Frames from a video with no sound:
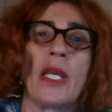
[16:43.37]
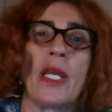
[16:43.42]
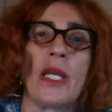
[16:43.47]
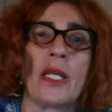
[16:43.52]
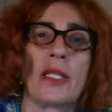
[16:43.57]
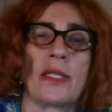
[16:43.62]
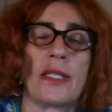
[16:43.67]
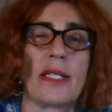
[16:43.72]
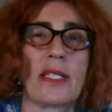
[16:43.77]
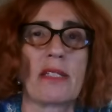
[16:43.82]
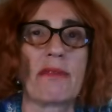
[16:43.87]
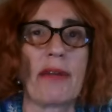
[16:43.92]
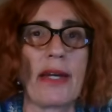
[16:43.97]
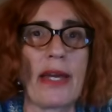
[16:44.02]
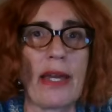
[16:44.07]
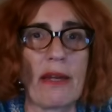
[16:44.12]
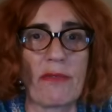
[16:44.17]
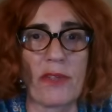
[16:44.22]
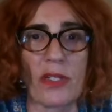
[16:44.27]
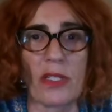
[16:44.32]
That's why
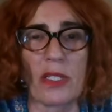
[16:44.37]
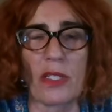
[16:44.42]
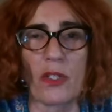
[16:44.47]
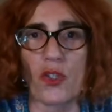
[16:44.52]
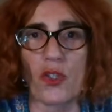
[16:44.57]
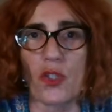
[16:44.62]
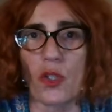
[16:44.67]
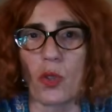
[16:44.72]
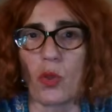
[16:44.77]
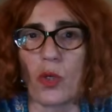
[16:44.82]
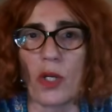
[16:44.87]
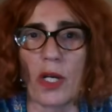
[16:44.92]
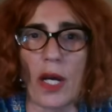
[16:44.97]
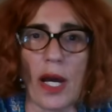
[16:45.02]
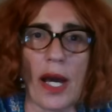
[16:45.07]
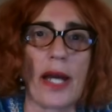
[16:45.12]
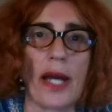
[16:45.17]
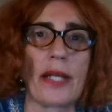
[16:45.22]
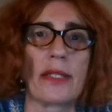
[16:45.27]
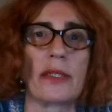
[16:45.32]
everything is so
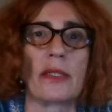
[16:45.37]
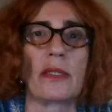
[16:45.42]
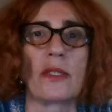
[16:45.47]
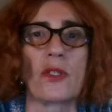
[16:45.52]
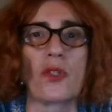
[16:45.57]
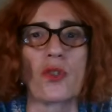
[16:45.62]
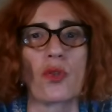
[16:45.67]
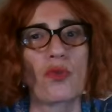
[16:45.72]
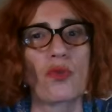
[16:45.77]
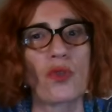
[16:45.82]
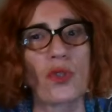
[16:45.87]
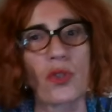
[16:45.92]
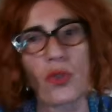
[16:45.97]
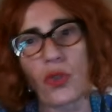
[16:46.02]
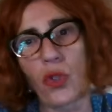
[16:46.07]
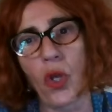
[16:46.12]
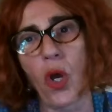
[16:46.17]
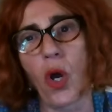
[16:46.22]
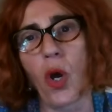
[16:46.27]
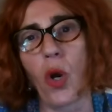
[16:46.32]
hard and it's so
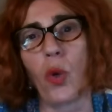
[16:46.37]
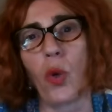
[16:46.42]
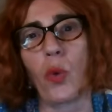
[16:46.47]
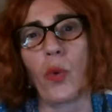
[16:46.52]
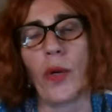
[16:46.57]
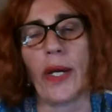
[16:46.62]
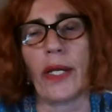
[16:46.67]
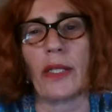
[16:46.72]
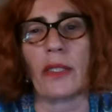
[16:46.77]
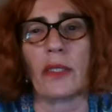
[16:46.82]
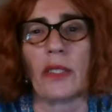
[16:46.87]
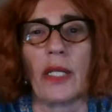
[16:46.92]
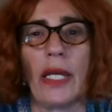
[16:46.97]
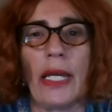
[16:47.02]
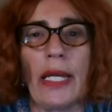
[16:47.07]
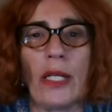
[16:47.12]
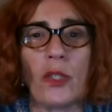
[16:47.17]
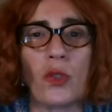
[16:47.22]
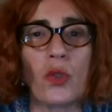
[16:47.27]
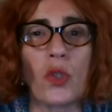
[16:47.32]
slow, and
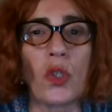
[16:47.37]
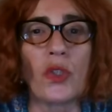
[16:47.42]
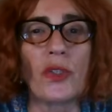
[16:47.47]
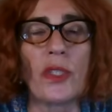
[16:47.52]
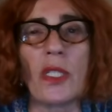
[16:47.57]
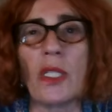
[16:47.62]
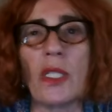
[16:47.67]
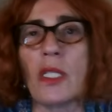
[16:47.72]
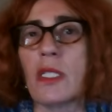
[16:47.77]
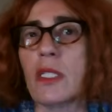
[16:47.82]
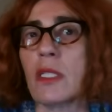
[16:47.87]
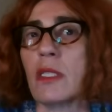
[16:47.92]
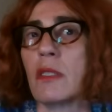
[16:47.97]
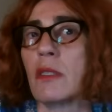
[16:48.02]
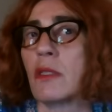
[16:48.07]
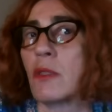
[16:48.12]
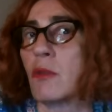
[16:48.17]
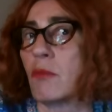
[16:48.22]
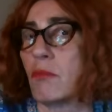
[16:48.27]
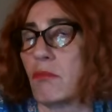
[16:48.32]
nothing is
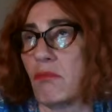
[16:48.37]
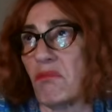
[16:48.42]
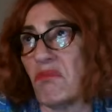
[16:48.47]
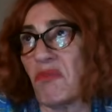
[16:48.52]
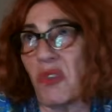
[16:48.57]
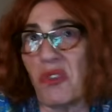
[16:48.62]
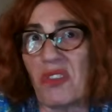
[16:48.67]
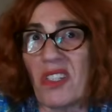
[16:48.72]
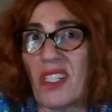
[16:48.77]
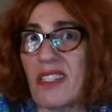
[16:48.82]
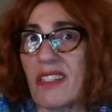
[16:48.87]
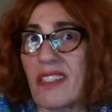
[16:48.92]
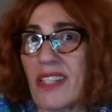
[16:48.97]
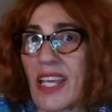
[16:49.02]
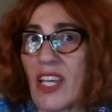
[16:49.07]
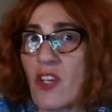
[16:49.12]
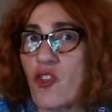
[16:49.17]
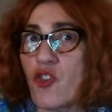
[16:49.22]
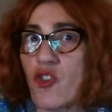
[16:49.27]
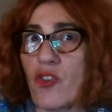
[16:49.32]

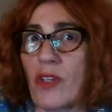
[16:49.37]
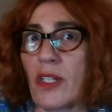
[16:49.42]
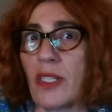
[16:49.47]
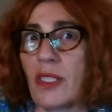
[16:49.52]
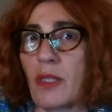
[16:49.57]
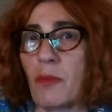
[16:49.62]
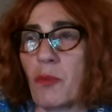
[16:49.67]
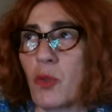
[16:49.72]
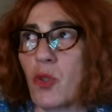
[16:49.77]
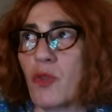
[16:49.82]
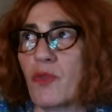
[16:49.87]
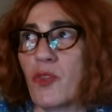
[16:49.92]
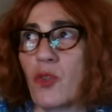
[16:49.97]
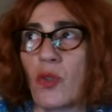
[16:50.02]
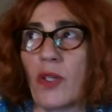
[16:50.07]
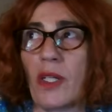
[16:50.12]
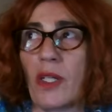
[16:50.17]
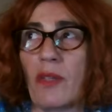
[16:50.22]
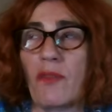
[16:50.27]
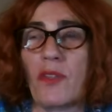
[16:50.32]
natural anymore. We
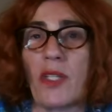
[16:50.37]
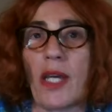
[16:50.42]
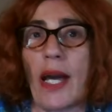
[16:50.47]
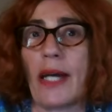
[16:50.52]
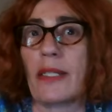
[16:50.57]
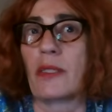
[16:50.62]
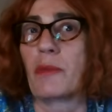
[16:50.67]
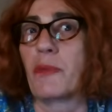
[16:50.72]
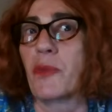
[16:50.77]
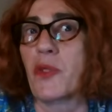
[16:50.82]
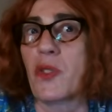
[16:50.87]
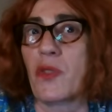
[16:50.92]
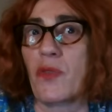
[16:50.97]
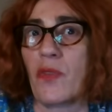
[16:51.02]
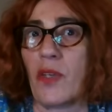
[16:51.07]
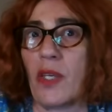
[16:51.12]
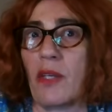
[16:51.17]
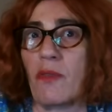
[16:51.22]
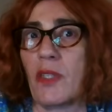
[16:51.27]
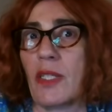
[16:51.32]
don't have the
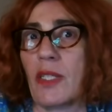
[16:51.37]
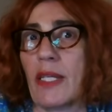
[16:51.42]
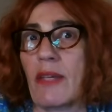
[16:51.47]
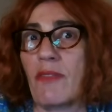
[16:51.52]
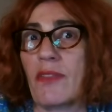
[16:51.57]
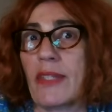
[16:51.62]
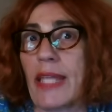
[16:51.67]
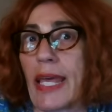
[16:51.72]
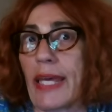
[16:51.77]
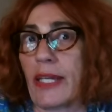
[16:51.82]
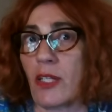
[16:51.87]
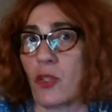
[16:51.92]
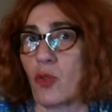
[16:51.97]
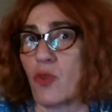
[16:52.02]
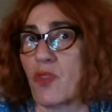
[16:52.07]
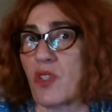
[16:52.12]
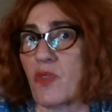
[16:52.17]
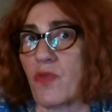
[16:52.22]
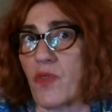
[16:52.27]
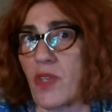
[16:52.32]
atmosphere. We have
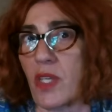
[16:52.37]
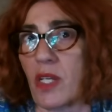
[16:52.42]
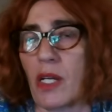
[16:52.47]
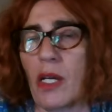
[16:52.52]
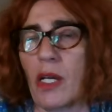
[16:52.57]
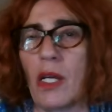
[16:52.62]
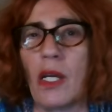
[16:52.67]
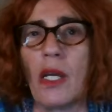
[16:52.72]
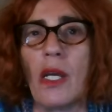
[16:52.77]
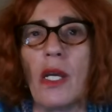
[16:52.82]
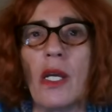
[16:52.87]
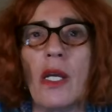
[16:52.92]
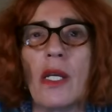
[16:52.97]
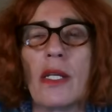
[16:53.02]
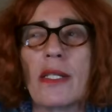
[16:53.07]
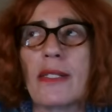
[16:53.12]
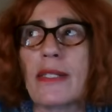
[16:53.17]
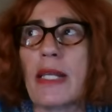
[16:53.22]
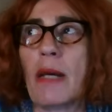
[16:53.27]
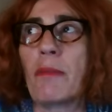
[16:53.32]
technosphere.
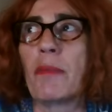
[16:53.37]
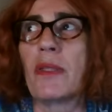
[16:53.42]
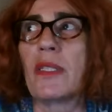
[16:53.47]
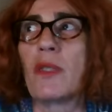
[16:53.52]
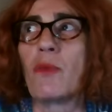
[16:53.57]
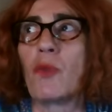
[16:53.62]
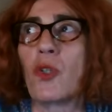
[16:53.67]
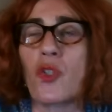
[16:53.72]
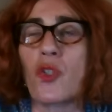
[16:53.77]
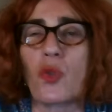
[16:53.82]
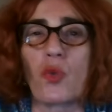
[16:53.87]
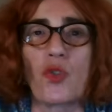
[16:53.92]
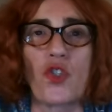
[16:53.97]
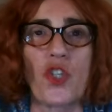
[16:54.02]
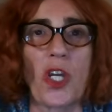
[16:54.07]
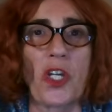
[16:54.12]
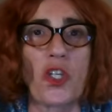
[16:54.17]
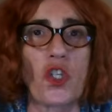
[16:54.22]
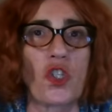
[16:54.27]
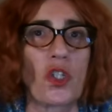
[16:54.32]
Somebody wants to
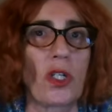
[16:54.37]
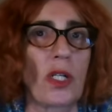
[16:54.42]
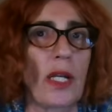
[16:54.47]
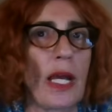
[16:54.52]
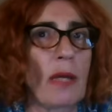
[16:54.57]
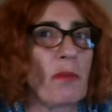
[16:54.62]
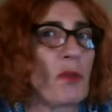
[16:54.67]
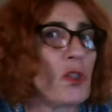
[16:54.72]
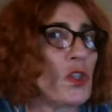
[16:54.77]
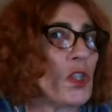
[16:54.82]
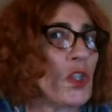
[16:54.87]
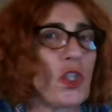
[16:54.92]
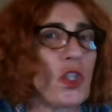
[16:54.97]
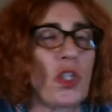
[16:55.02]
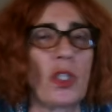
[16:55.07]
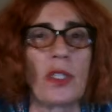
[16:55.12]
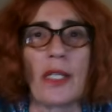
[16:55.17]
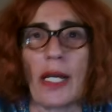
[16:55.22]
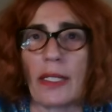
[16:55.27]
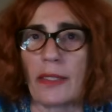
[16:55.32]
change the climate, and
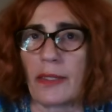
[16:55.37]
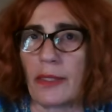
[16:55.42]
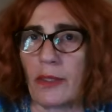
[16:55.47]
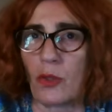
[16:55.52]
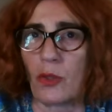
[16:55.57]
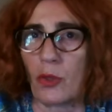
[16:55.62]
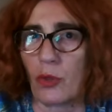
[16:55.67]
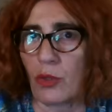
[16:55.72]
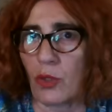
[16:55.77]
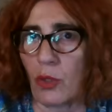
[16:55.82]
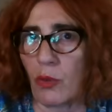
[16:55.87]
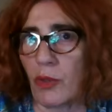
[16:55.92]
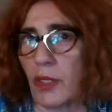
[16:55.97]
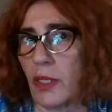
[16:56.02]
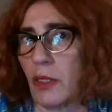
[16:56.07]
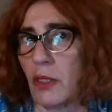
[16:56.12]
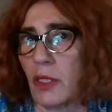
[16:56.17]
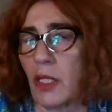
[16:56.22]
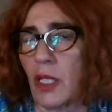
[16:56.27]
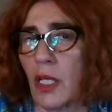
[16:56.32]
he does it, you know,
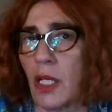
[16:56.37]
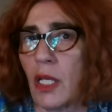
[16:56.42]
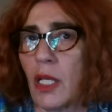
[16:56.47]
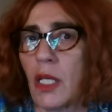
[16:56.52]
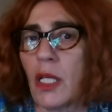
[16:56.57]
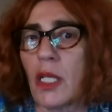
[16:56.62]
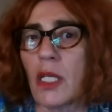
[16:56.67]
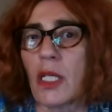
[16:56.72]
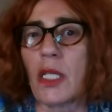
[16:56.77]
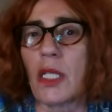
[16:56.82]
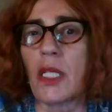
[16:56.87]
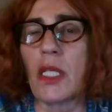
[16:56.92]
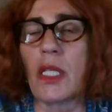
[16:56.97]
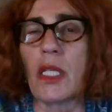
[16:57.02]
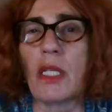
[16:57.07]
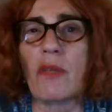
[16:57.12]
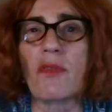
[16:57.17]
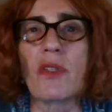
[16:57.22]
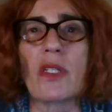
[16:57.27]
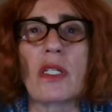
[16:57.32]
and he
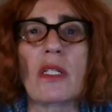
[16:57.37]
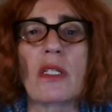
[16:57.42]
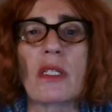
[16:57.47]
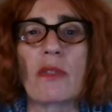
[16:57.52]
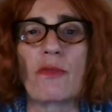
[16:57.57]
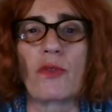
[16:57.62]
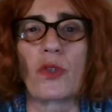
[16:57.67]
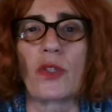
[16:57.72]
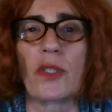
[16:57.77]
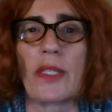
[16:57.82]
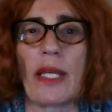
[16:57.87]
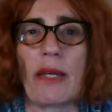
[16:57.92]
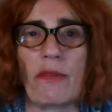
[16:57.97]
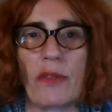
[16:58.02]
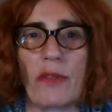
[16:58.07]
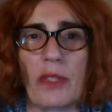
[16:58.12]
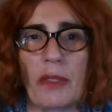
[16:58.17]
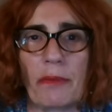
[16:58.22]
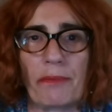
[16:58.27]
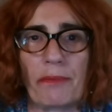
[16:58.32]
gives us whatever.